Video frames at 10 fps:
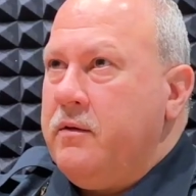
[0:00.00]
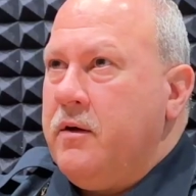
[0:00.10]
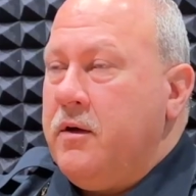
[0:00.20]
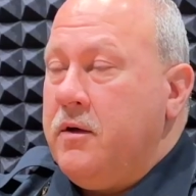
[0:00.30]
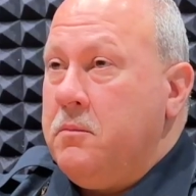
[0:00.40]

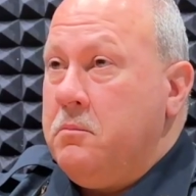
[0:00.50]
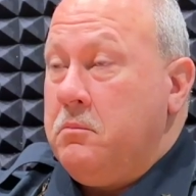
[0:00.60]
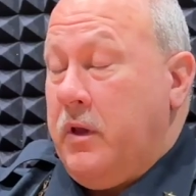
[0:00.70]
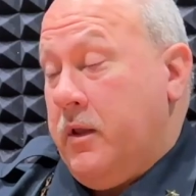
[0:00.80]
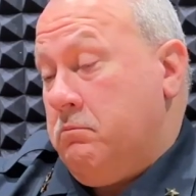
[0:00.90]

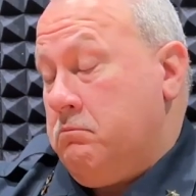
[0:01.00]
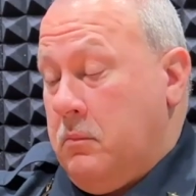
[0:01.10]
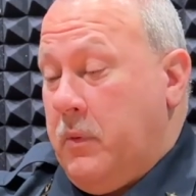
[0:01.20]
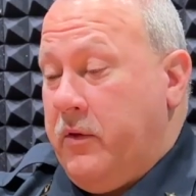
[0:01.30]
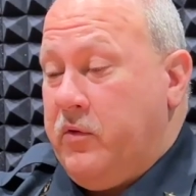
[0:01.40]
and
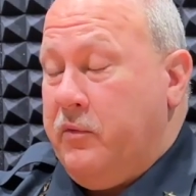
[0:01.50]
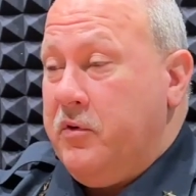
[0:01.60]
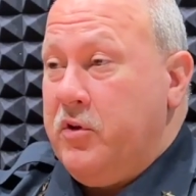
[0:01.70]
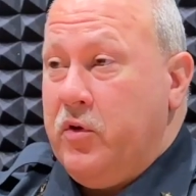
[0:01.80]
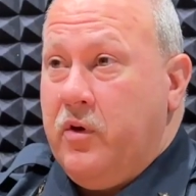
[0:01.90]
myself
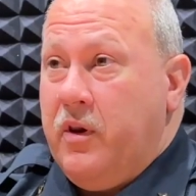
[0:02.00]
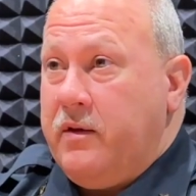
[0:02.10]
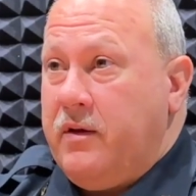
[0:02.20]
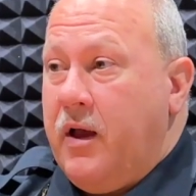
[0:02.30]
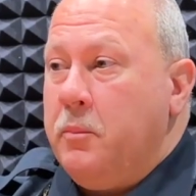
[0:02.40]
included
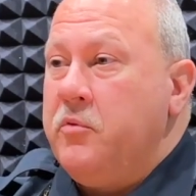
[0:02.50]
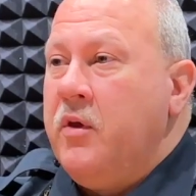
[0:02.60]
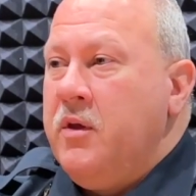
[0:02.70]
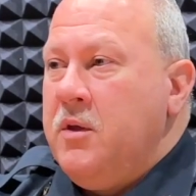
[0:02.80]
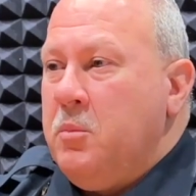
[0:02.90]
at times,
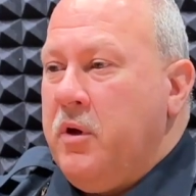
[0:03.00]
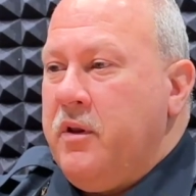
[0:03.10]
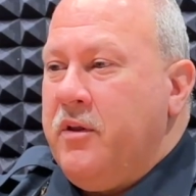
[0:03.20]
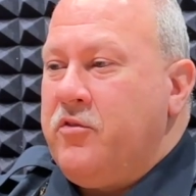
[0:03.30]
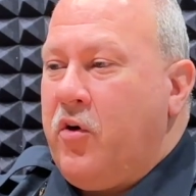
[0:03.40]
but
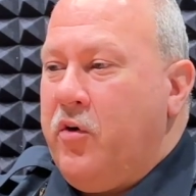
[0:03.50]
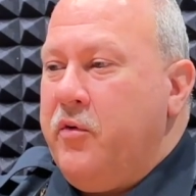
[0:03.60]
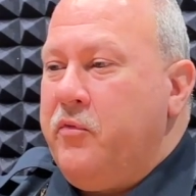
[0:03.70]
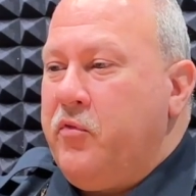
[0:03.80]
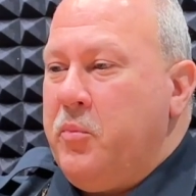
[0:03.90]
it's
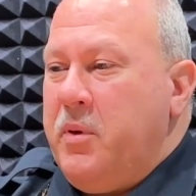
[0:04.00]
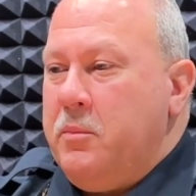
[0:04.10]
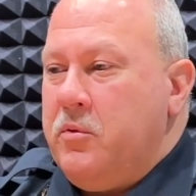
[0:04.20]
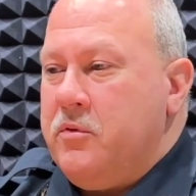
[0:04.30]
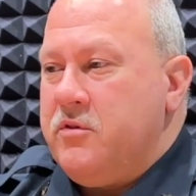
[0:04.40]
hard for
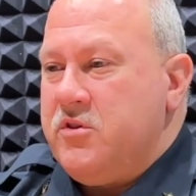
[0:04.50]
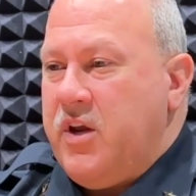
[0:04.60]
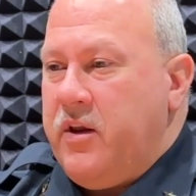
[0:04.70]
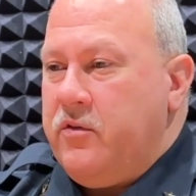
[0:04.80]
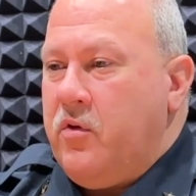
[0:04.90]
people to
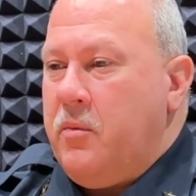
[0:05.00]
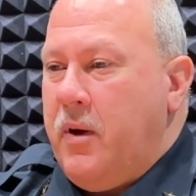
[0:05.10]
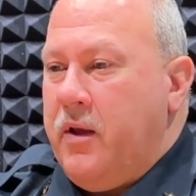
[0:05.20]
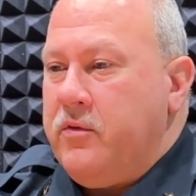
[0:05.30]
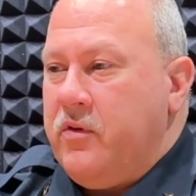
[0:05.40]
change their
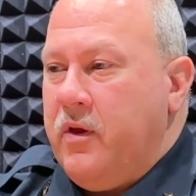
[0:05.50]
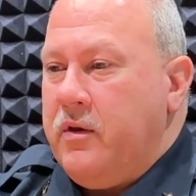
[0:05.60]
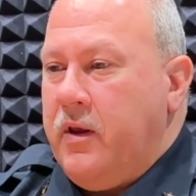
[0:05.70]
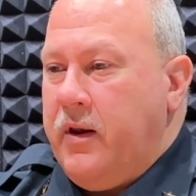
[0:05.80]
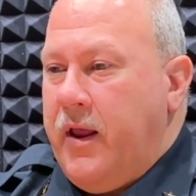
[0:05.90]

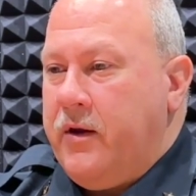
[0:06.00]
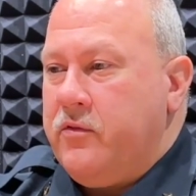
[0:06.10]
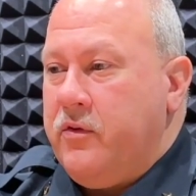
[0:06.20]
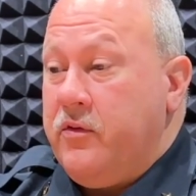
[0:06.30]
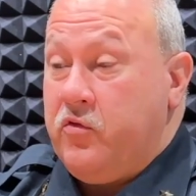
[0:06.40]
mindset and
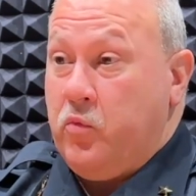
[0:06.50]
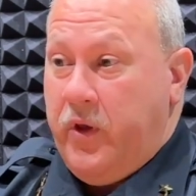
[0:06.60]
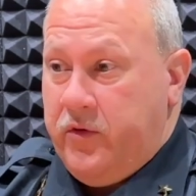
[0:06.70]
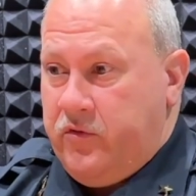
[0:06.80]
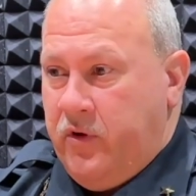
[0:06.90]
actually
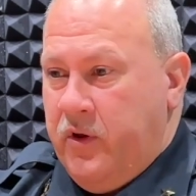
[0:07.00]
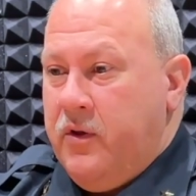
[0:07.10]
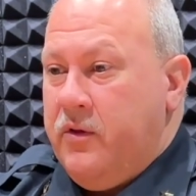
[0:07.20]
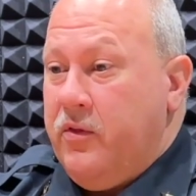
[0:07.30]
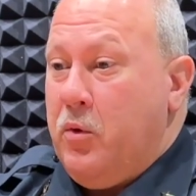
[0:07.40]
switch
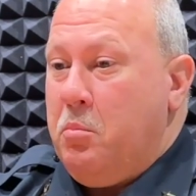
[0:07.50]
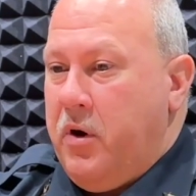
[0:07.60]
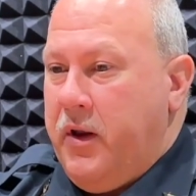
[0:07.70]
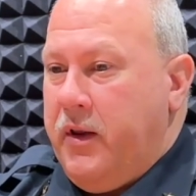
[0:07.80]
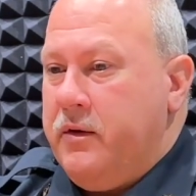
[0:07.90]
their
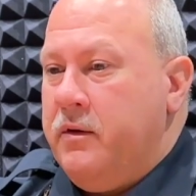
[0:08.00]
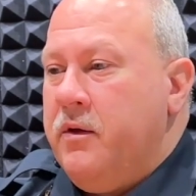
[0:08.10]
brain